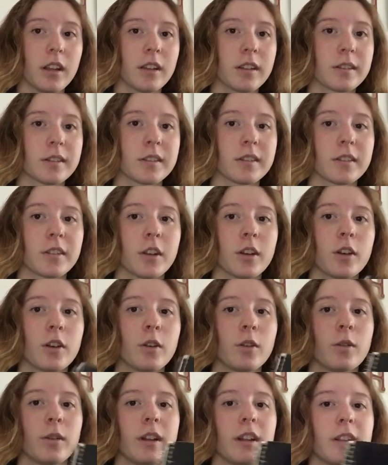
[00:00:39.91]

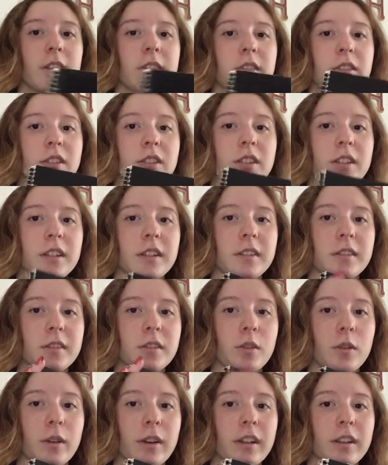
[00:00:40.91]
So it is
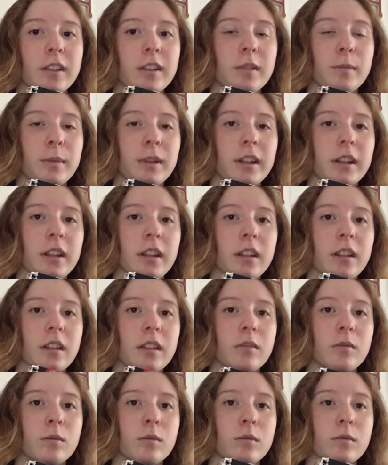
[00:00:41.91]
going to be
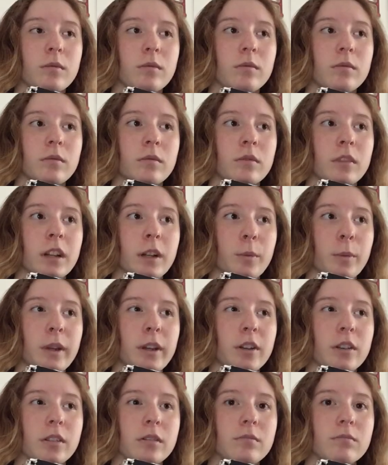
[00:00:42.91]
really
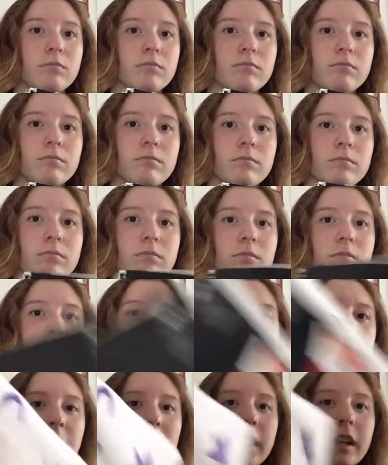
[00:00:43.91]
weird.
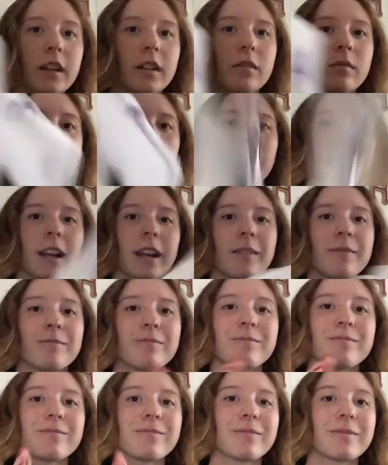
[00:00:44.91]
And yeah.
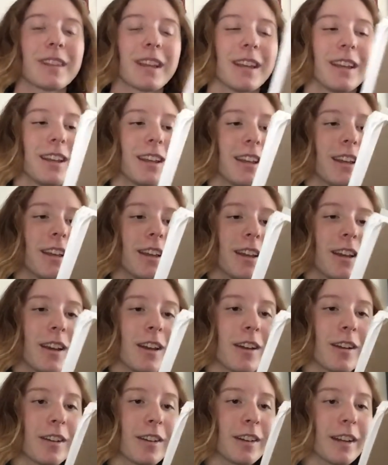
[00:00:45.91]

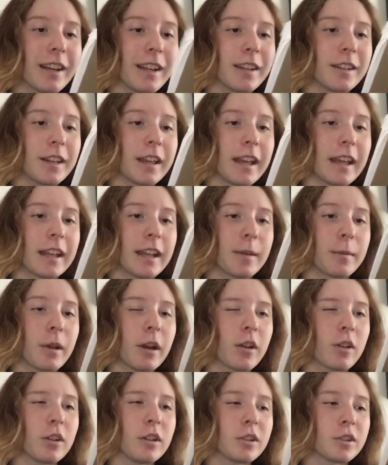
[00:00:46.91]
Alright, and I'm
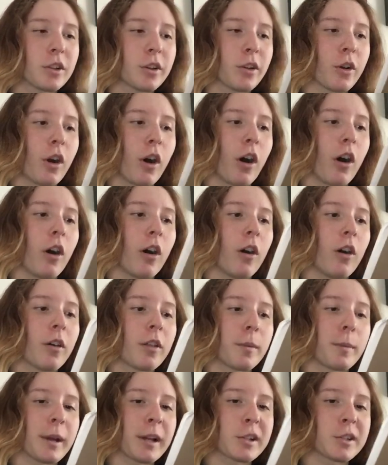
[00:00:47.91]
not going to show you all
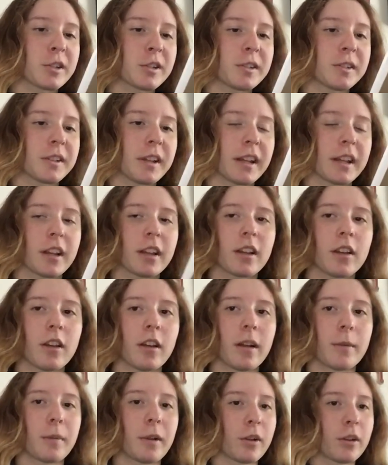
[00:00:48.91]
the pictures, like
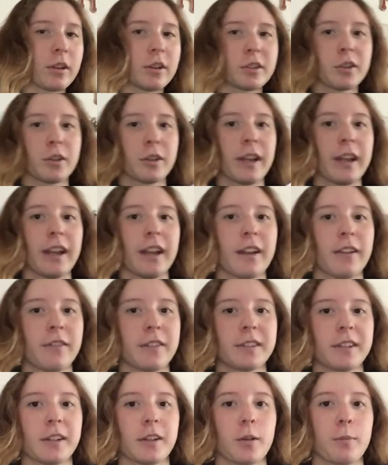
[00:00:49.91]
I'm not going to show you
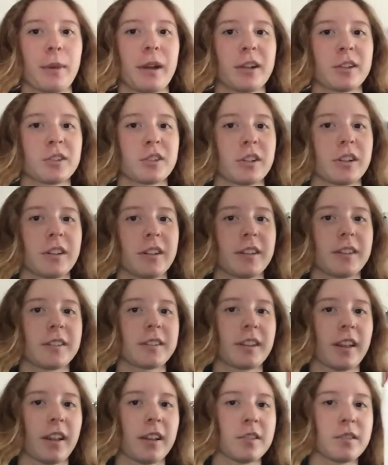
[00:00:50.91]
every single picture in
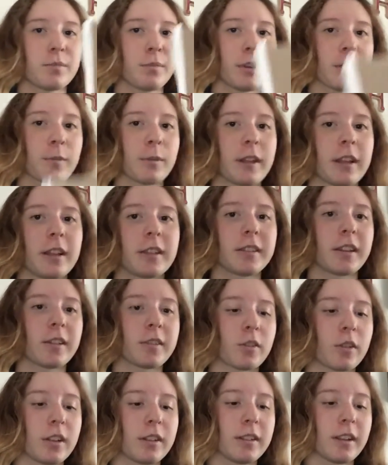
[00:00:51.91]
this sketchbook because
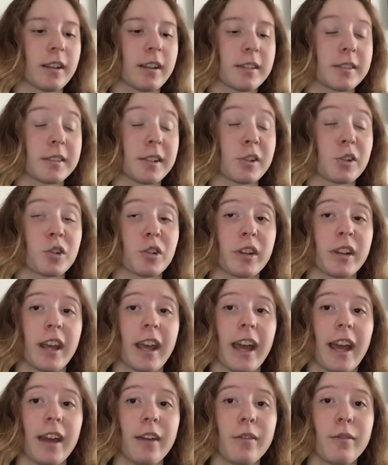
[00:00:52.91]
that's going to take a century and a
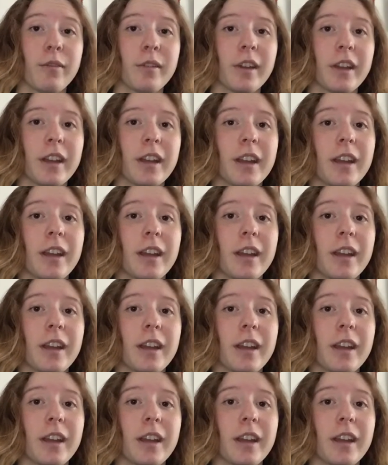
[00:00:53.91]
half.